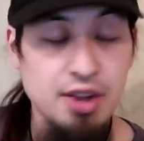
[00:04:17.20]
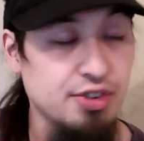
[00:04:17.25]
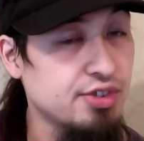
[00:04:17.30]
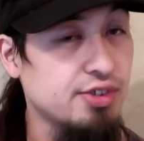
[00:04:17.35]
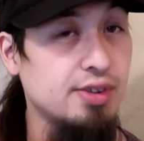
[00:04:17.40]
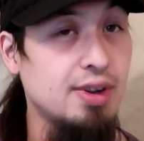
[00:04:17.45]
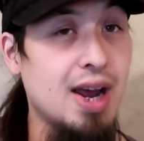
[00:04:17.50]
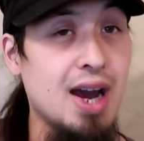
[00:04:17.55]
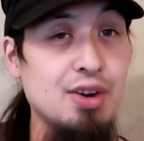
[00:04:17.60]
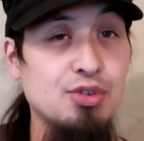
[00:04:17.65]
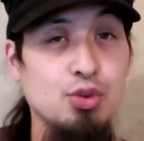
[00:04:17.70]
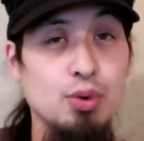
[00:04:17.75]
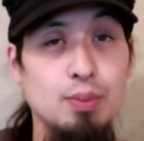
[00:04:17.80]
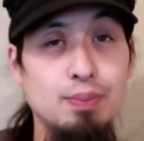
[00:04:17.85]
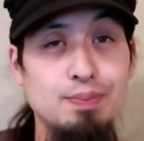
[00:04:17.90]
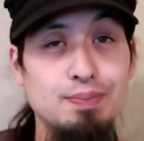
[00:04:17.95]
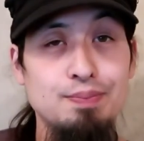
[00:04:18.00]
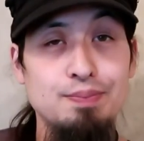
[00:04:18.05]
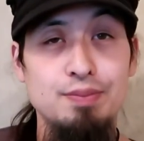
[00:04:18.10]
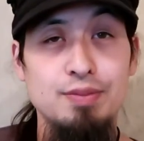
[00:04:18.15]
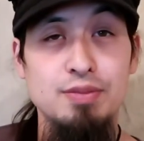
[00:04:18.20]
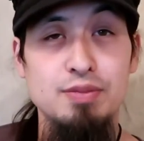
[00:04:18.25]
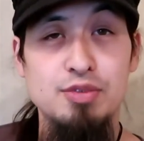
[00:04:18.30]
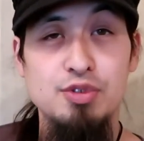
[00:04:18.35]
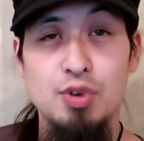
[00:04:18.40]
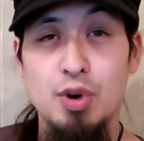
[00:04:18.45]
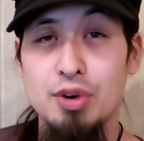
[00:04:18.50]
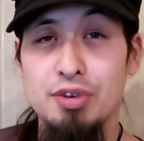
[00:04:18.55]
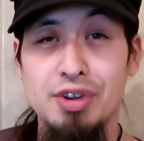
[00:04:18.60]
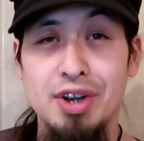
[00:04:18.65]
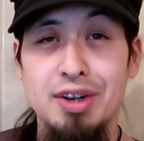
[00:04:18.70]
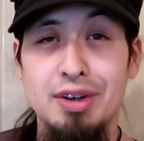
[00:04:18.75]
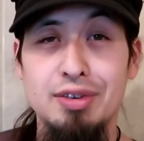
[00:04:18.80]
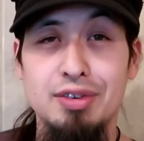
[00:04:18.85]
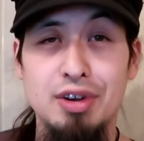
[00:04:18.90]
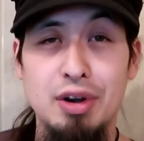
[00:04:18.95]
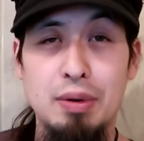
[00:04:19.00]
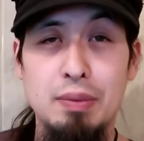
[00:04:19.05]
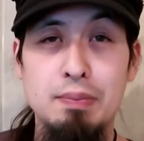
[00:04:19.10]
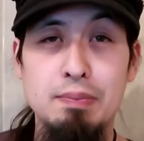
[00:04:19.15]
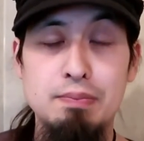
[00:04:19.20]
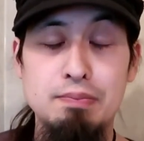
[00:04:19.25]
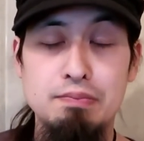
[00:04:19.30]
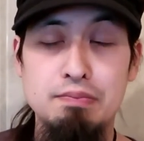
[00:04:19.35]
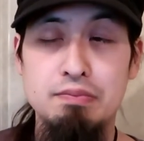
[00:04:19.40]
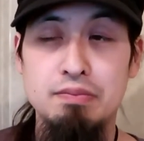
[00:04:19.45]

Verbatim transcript: it's natural as far as I can tell.